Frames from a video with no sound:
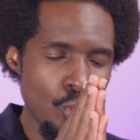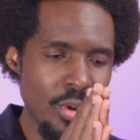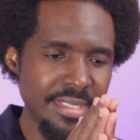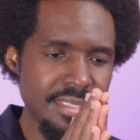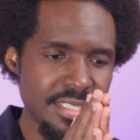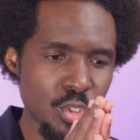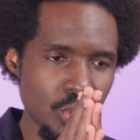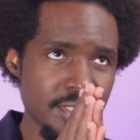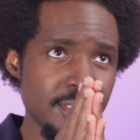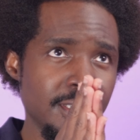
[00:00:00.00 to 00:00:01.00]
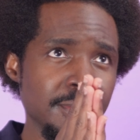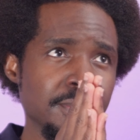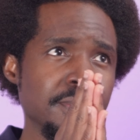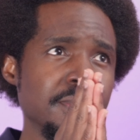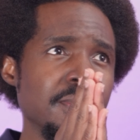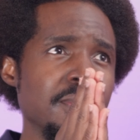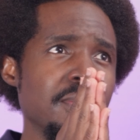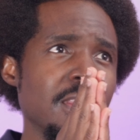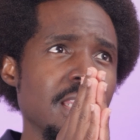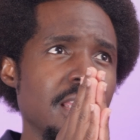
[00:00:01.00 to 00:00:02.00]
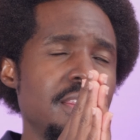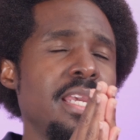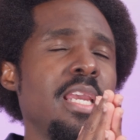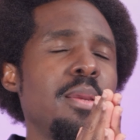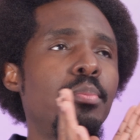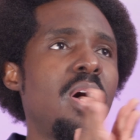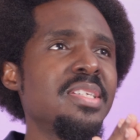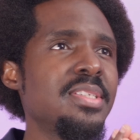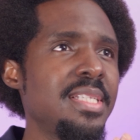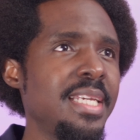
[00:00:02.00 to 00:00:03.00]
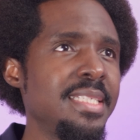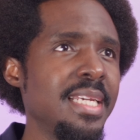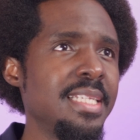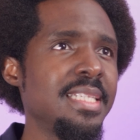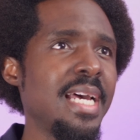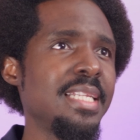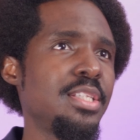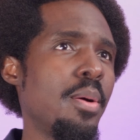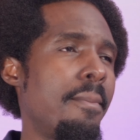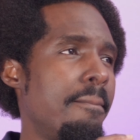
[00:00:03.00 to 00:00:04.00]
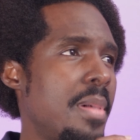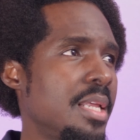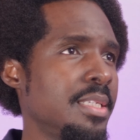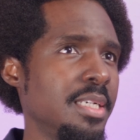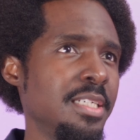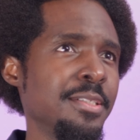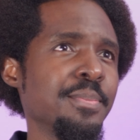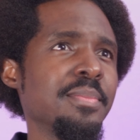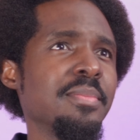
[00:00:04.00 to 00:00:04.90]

When this was done, they postulated that the mother